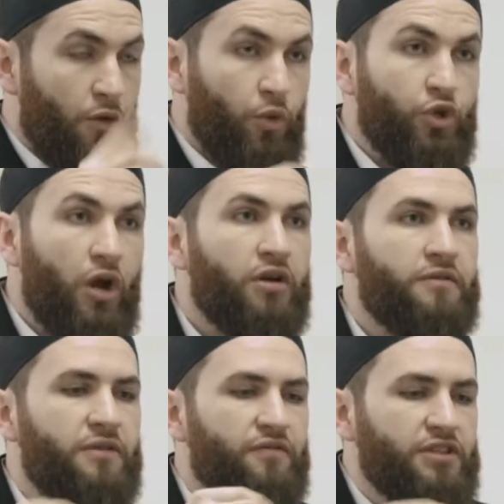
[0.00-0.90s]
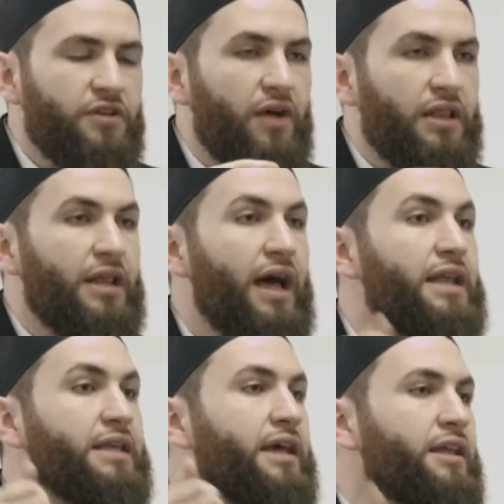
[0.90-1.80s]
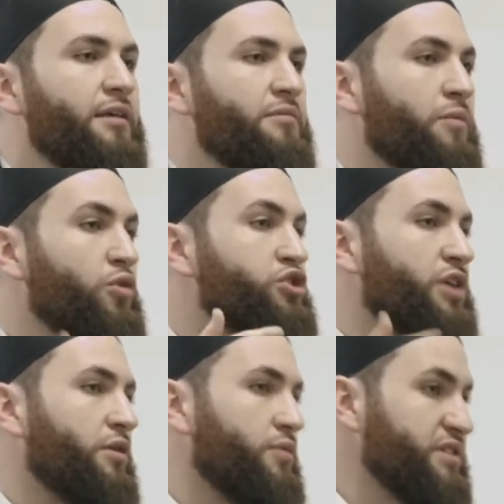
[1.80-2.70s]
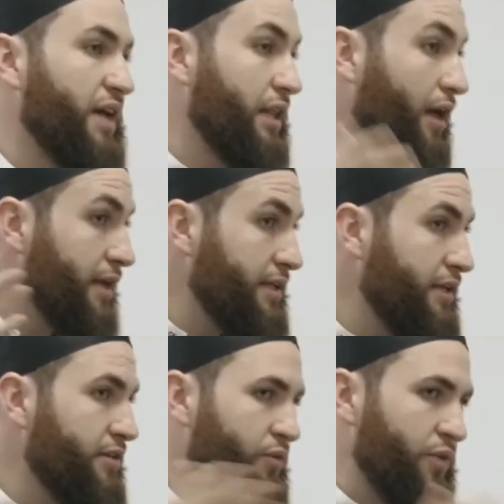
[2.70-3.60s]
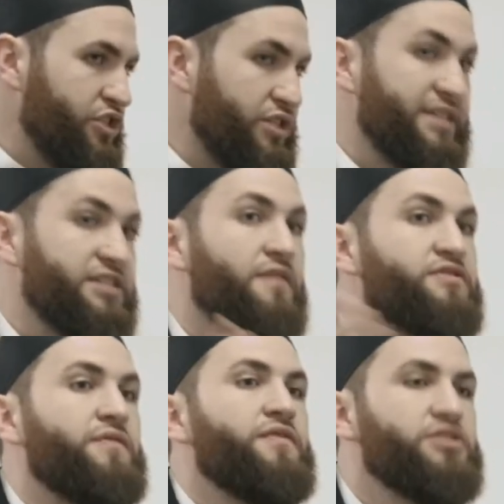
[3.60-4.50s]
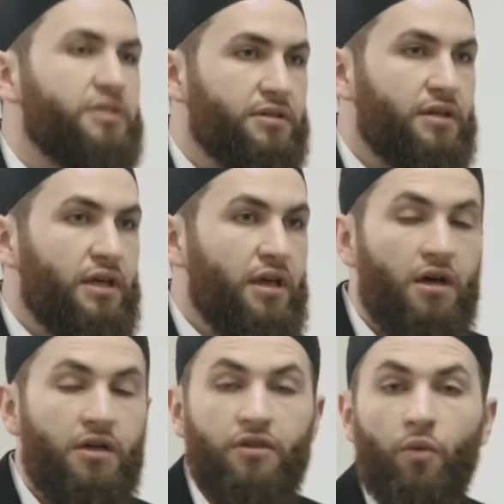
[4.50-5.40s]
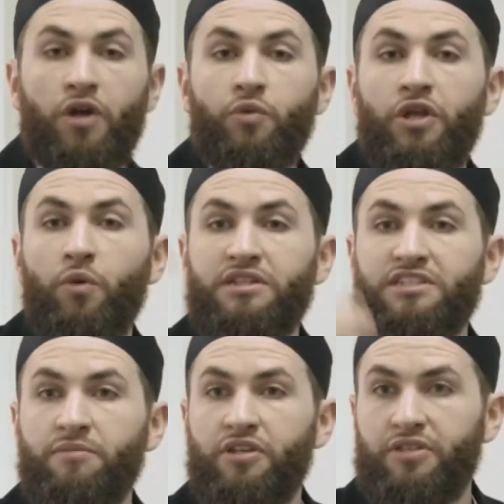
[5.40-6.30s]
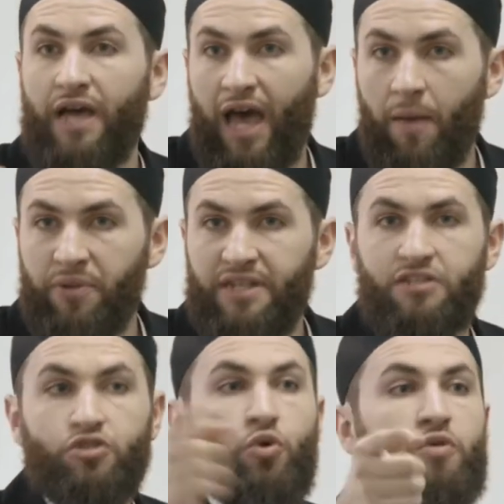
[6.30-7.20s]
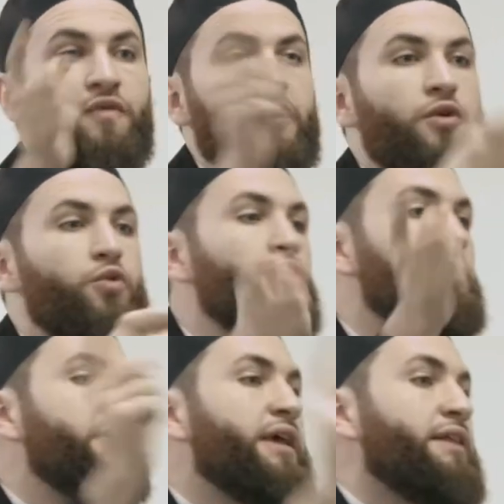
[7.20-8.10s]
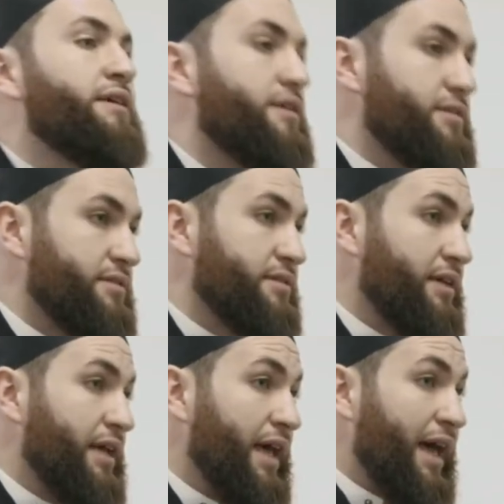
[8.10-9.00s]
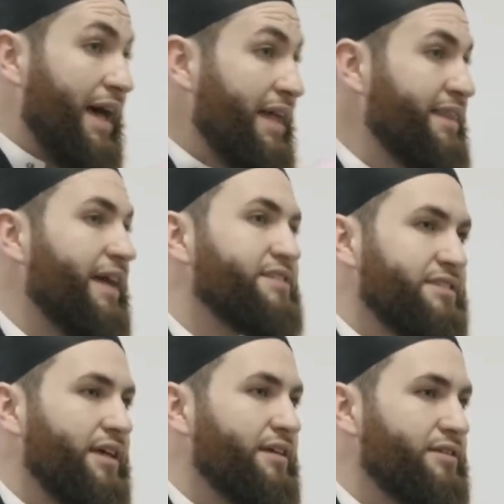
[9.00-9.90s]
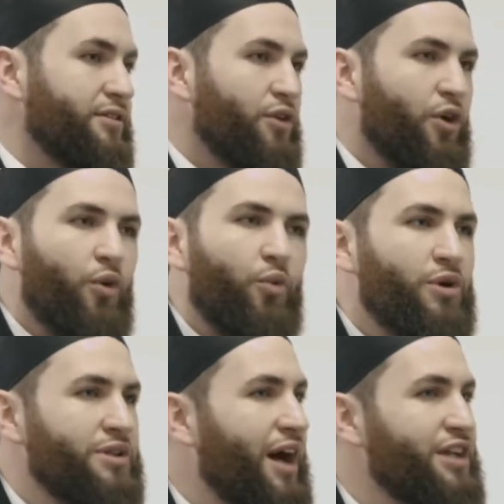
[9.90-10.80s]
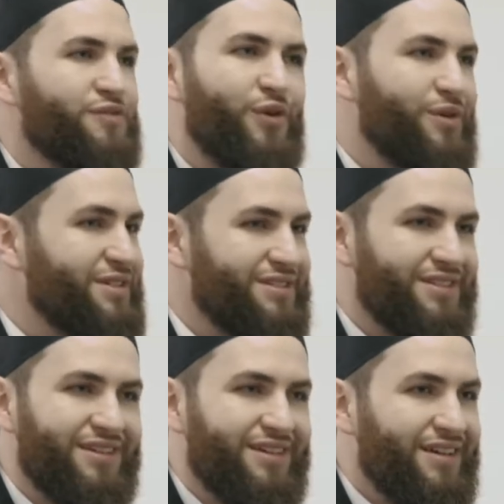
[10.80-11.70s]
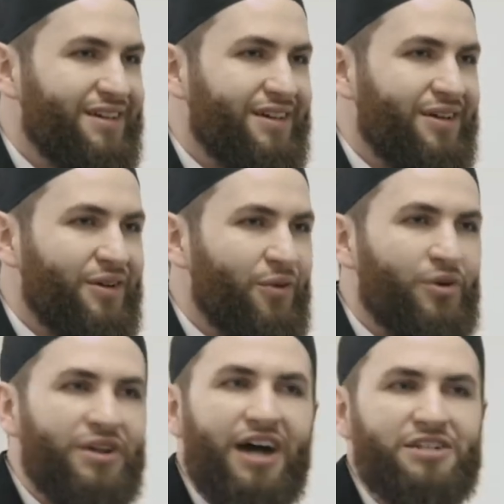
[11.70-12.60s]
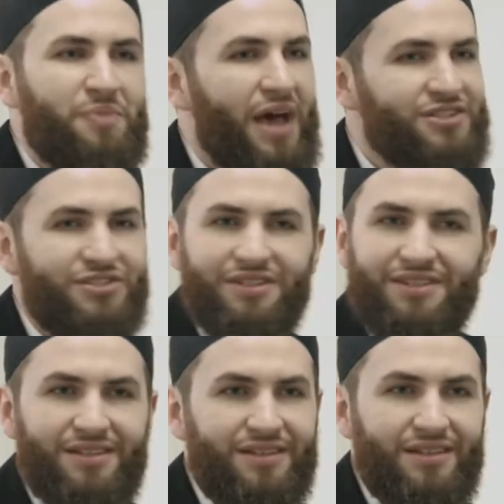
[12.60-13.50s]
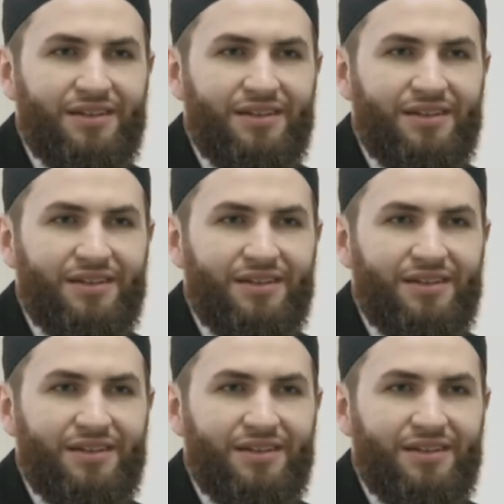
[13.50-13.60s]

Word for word: when you are in front of Allah Al Kareem, the most generous, Al Ghani, the rich and self sufficient, the one when he wants something to happen, he says, Kun fayakun bi, and it is. And in that state, we're not as focused, we're not as passionate,